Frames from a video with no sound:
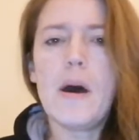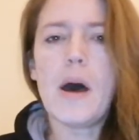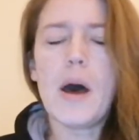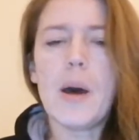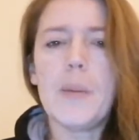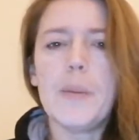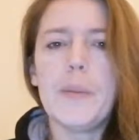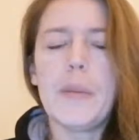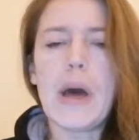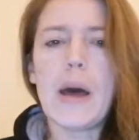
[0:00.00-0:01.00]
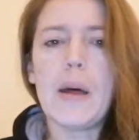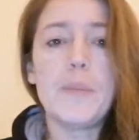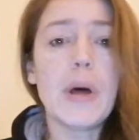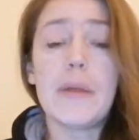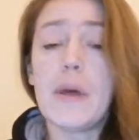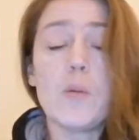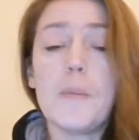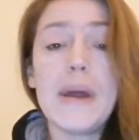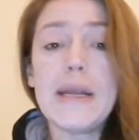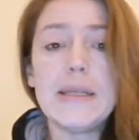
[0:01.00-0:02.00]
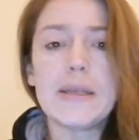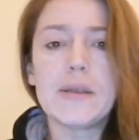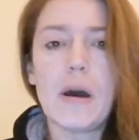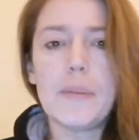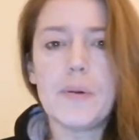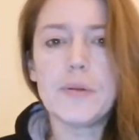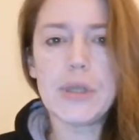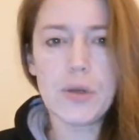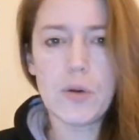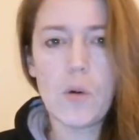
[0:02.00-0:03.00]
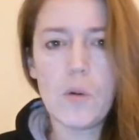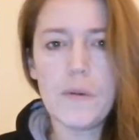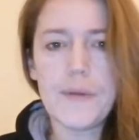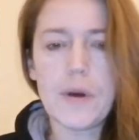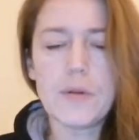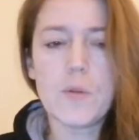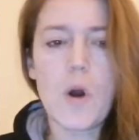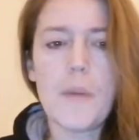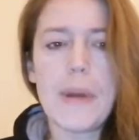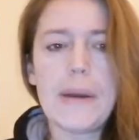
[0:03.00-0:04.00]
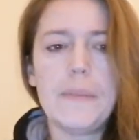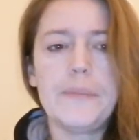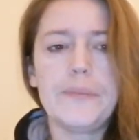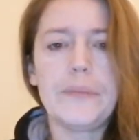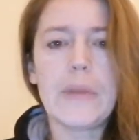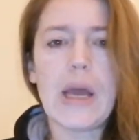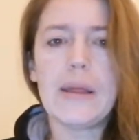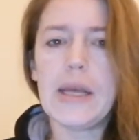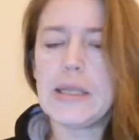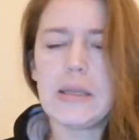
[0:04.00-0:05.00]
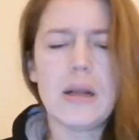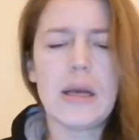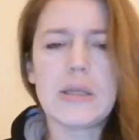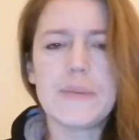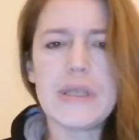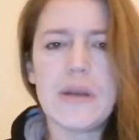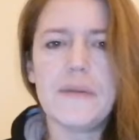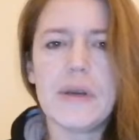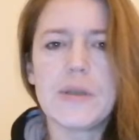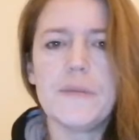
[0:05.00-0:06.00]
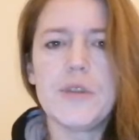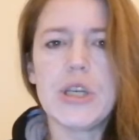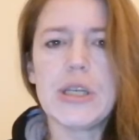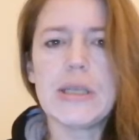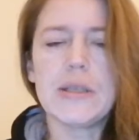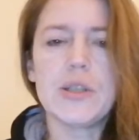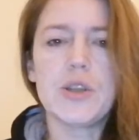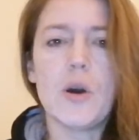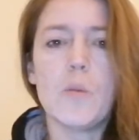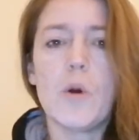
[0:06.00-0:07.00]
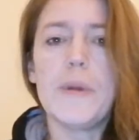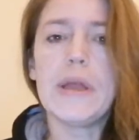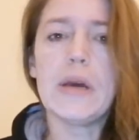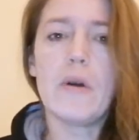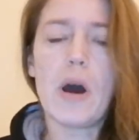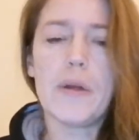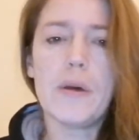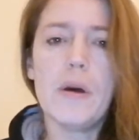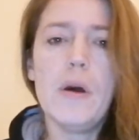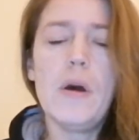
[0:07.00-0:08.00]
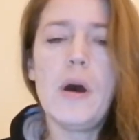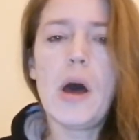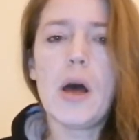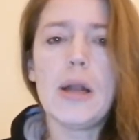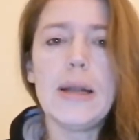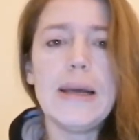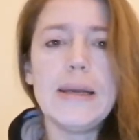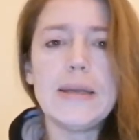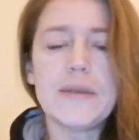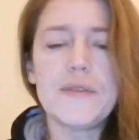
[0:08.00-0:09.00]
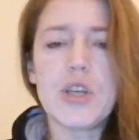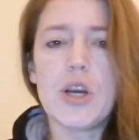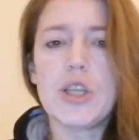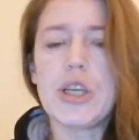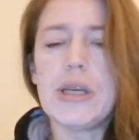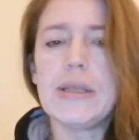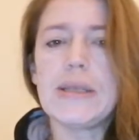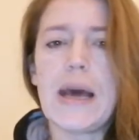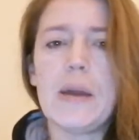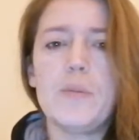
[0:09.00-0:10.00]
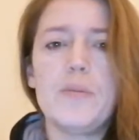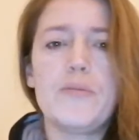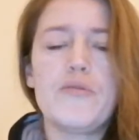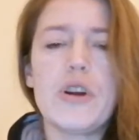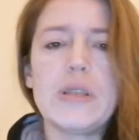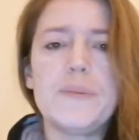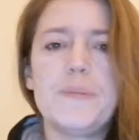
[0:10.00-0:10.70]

Um, But there were many disciples, and not all of those were men. And there's like specifics of Jesus and certain women. There are other uh, leaders of churches and pres